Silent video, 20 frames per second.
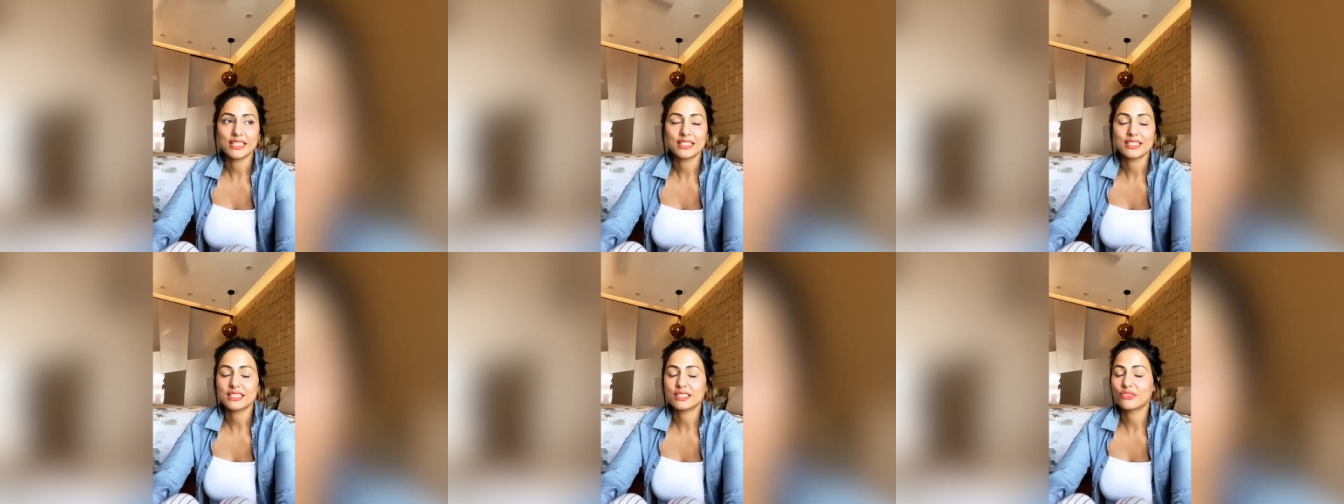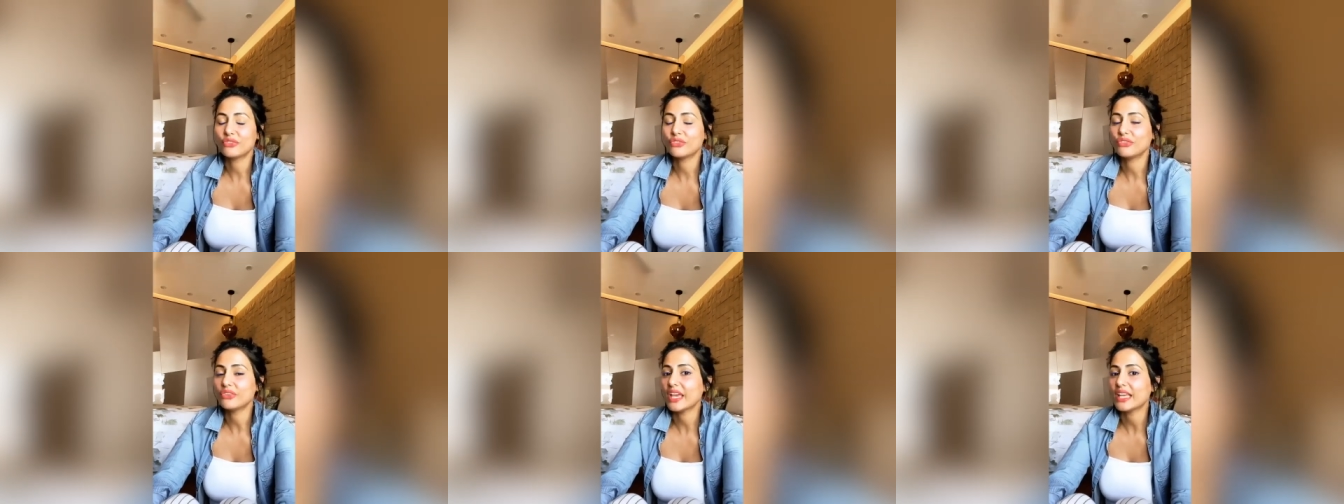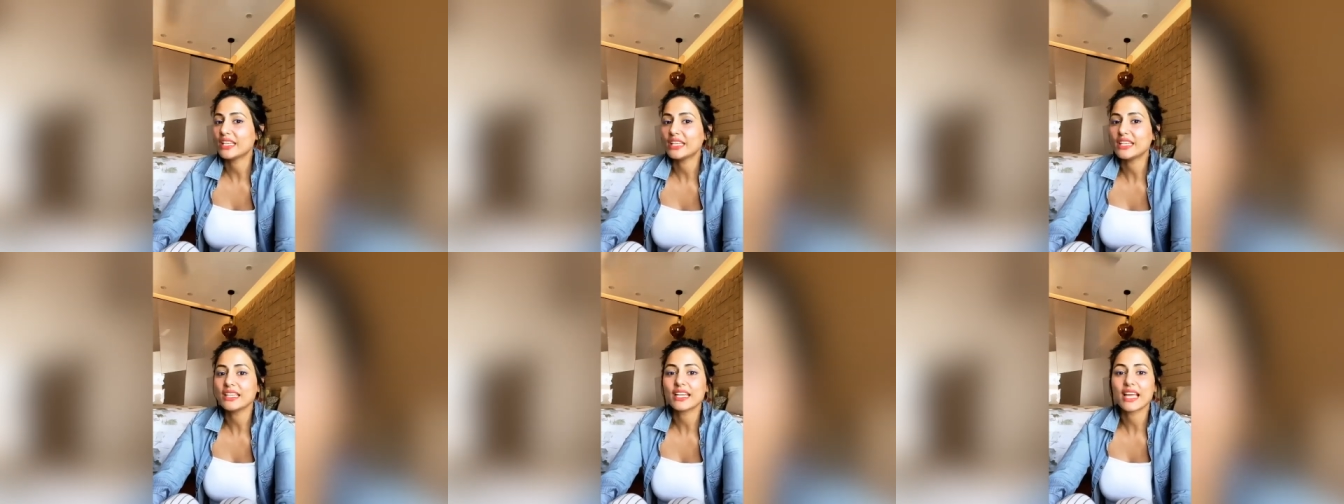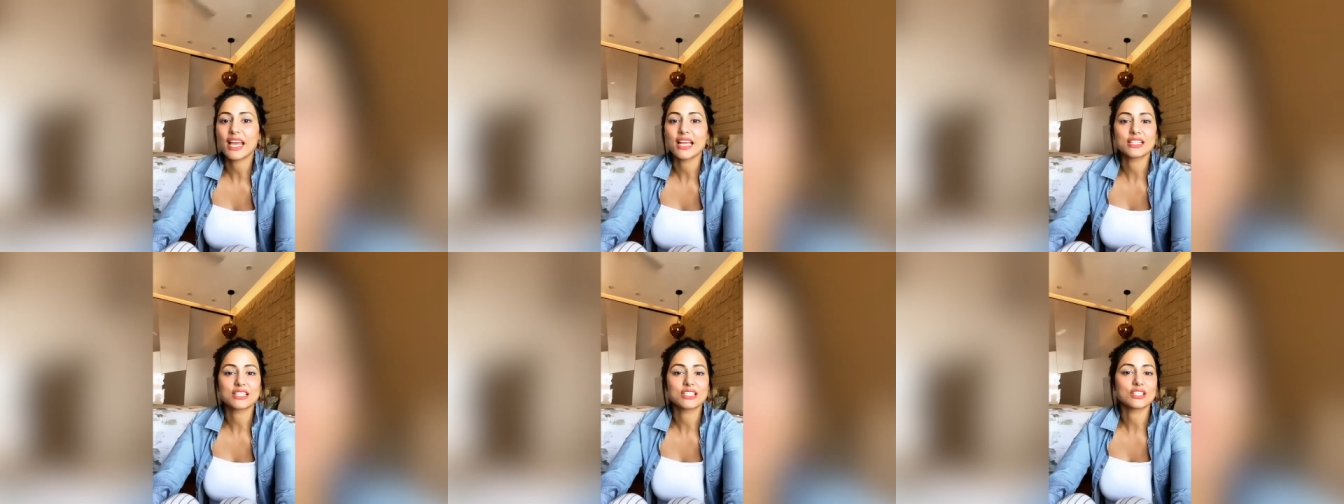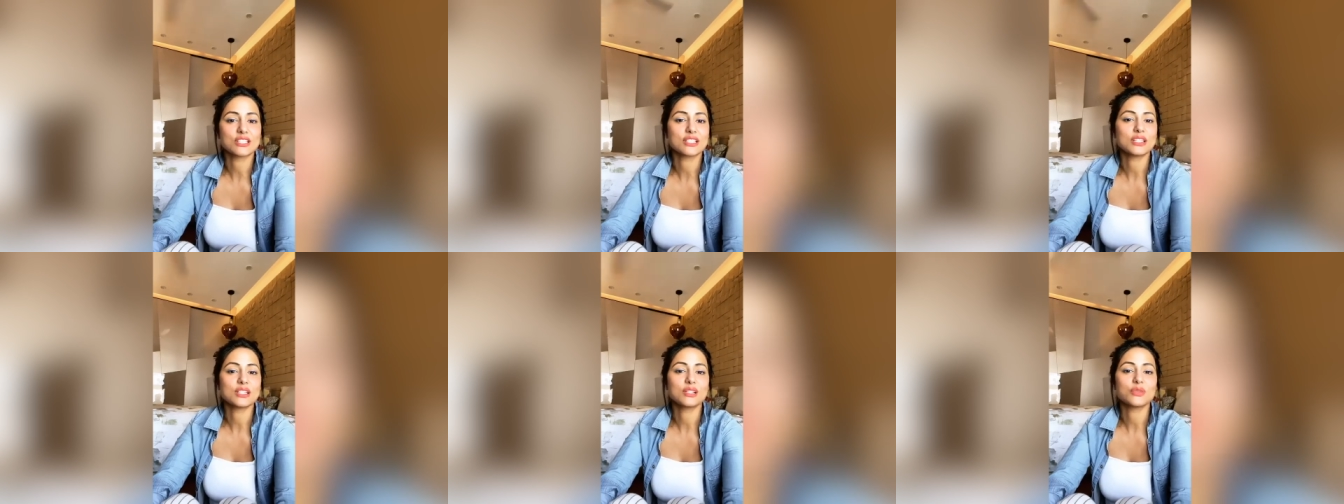It's very
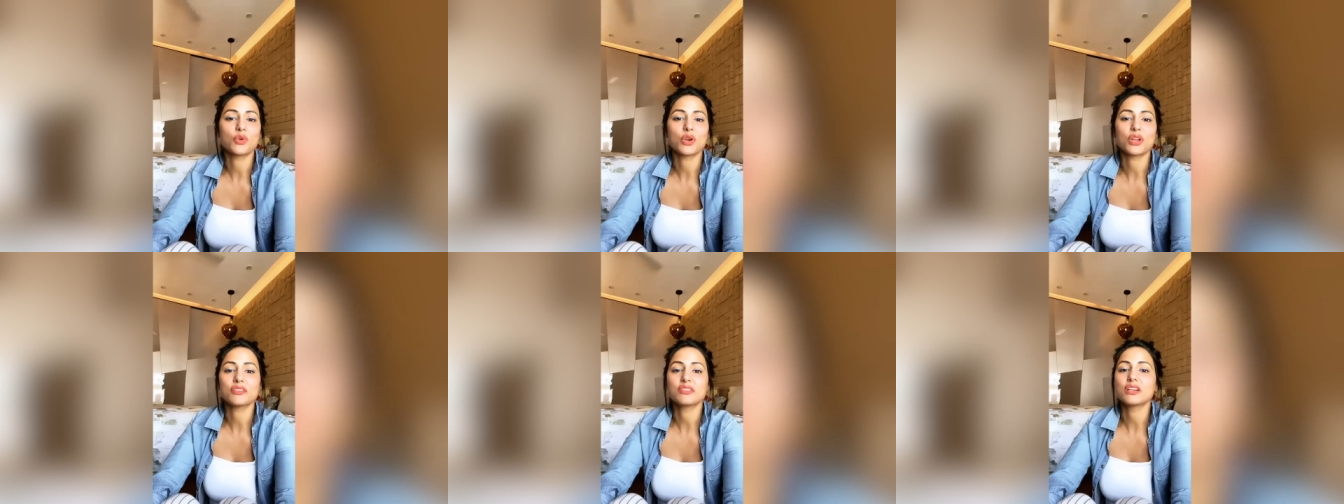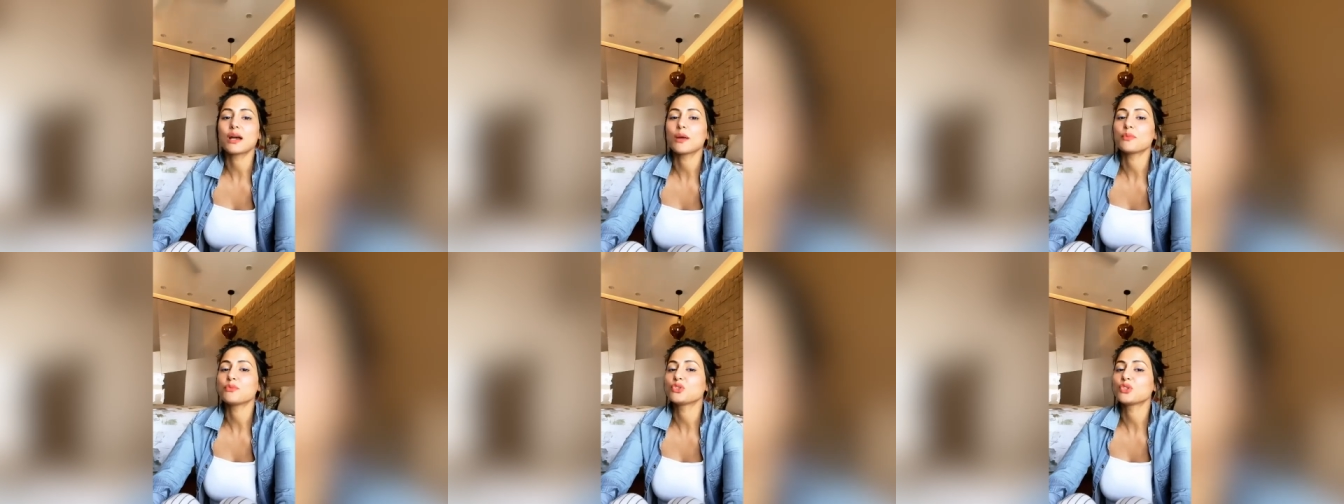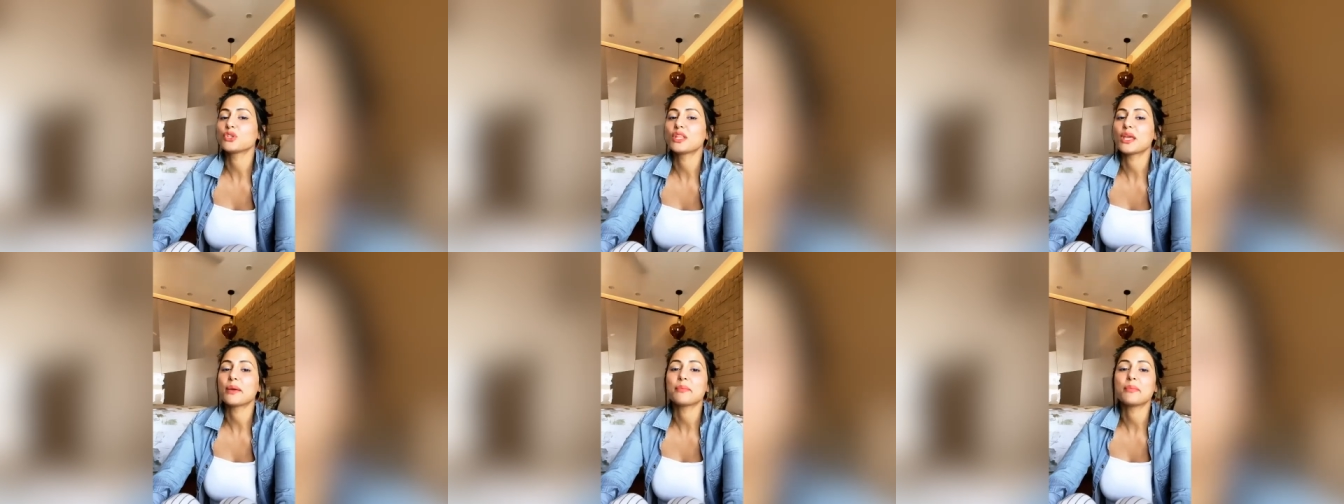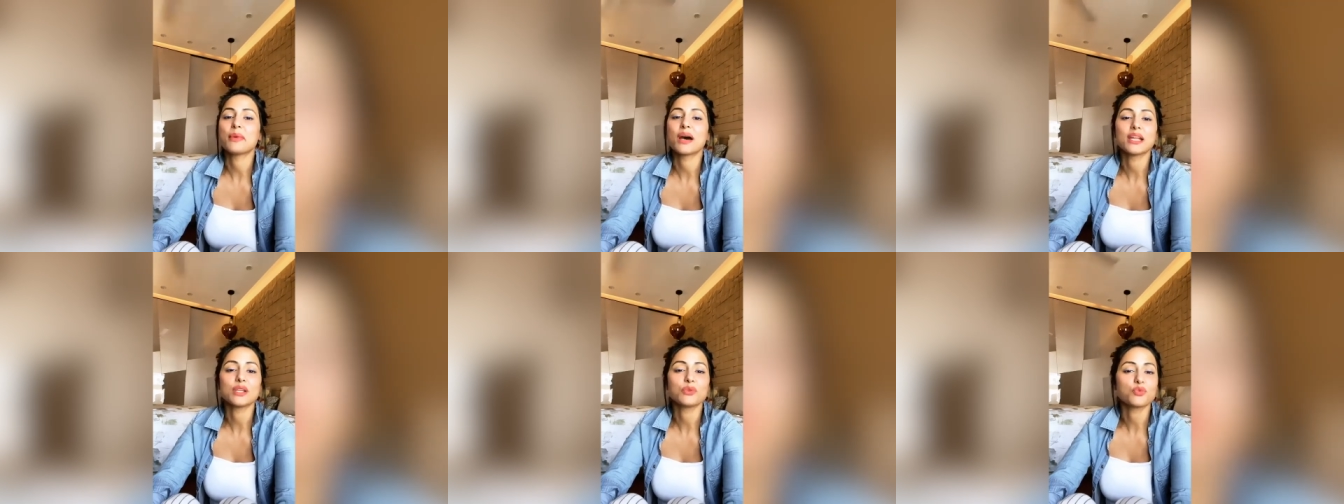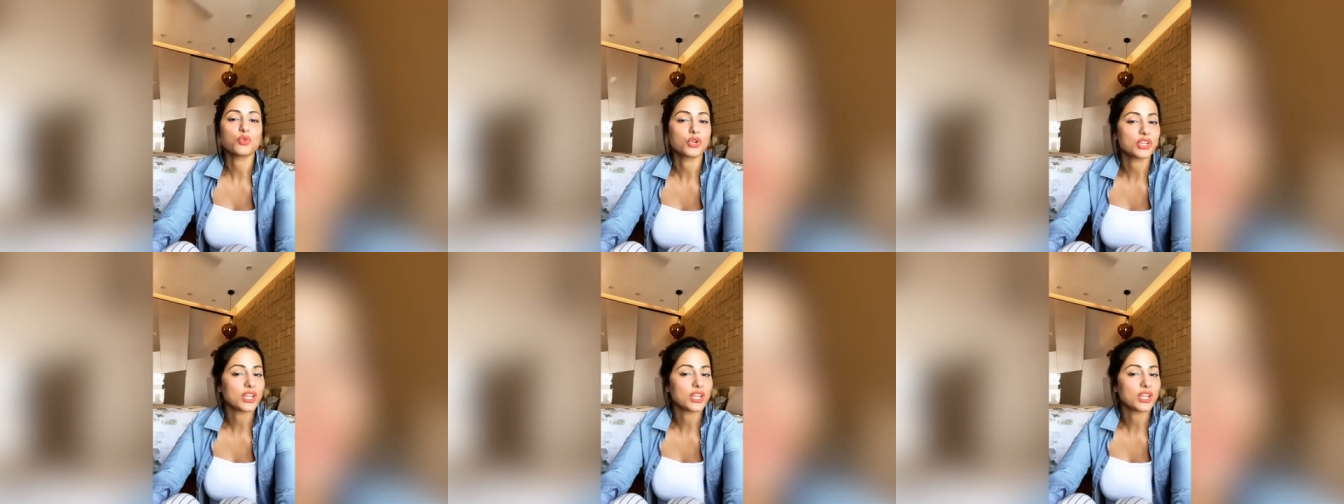natural. Whatever comes to their mind,